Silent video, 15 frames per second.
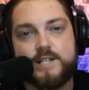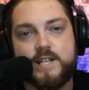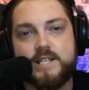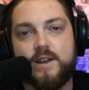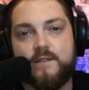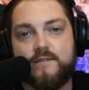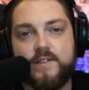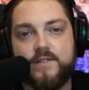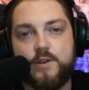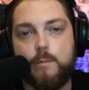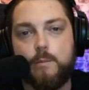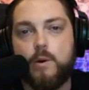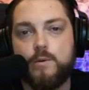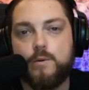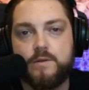doesn't fit their
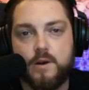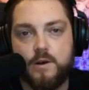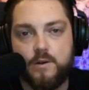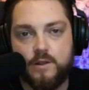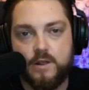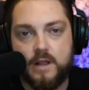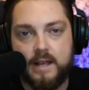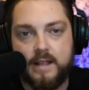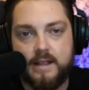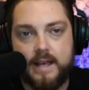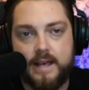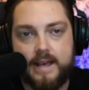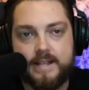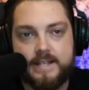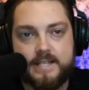mold though. Like
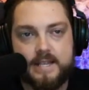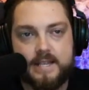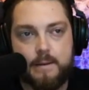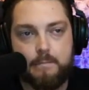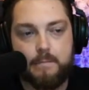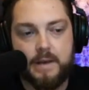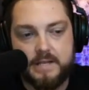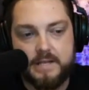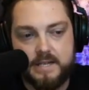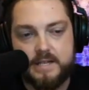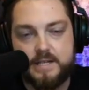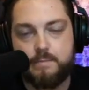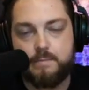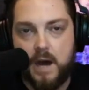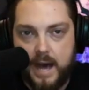it's the
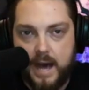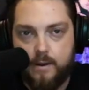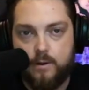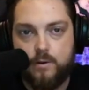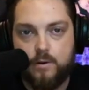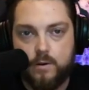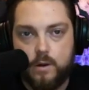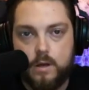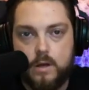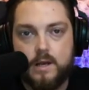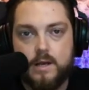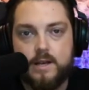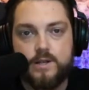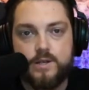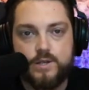business model
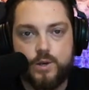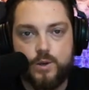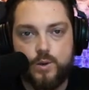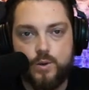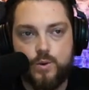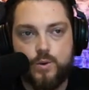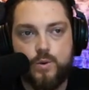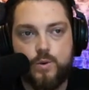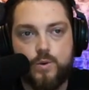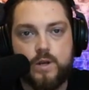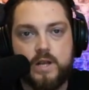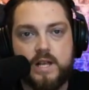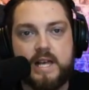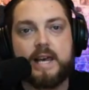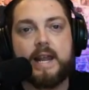to
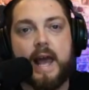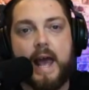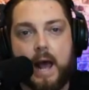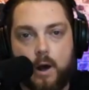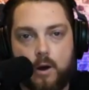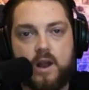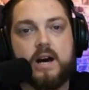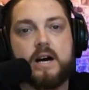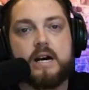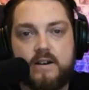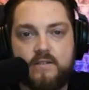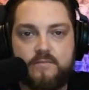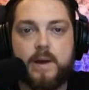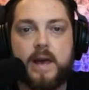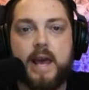get out
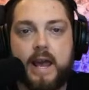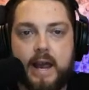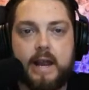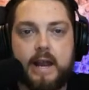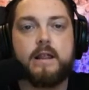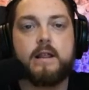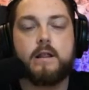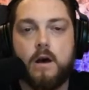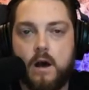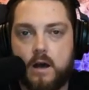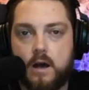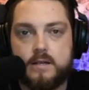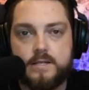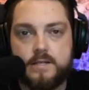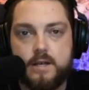of paying the
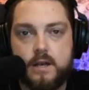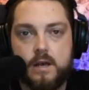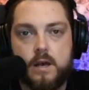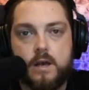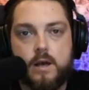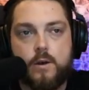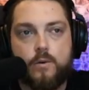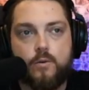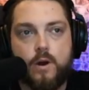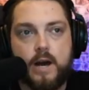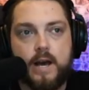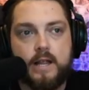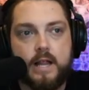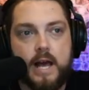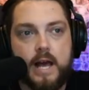loss,
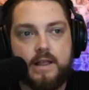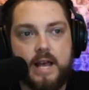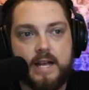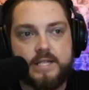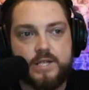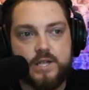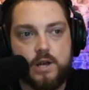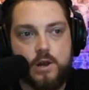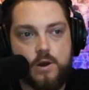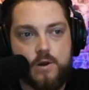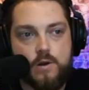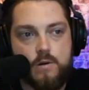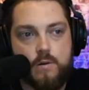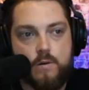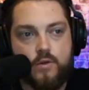right? Like that's
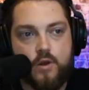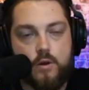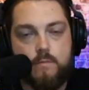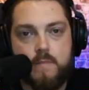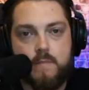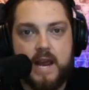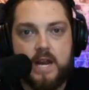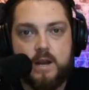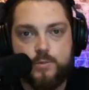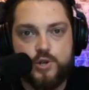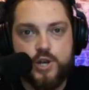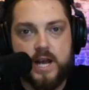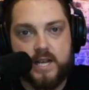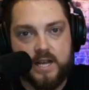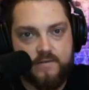their main
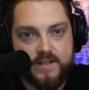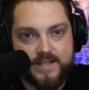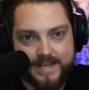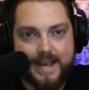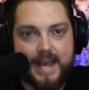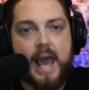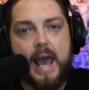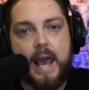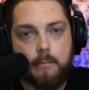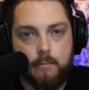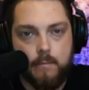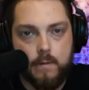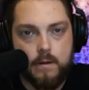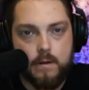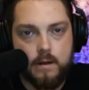objective. It's a
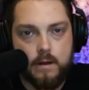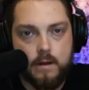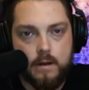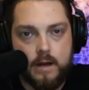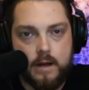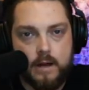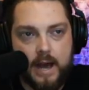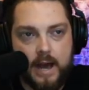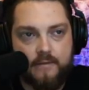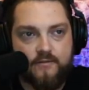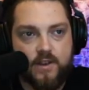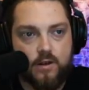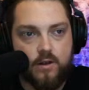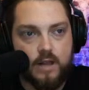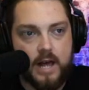game. And I
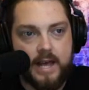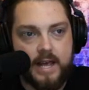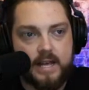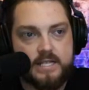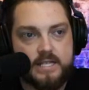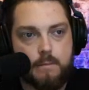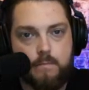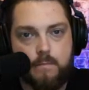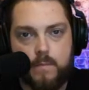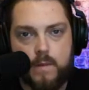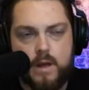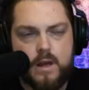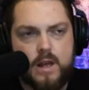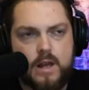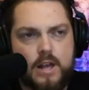feel like it's
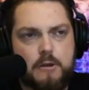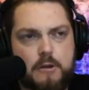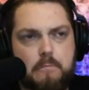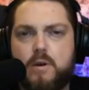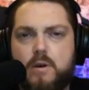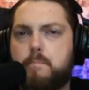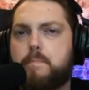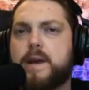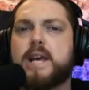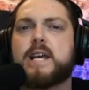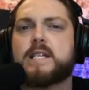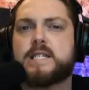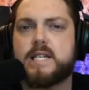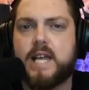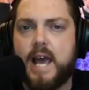the
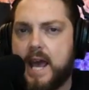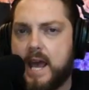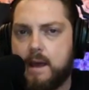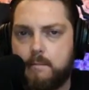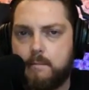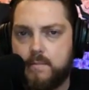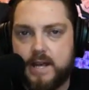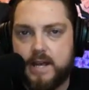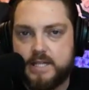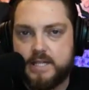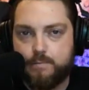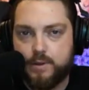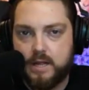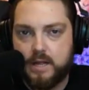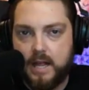biggest game that's
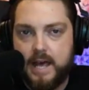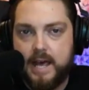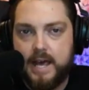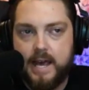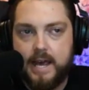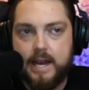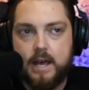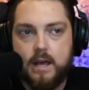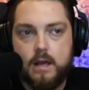played,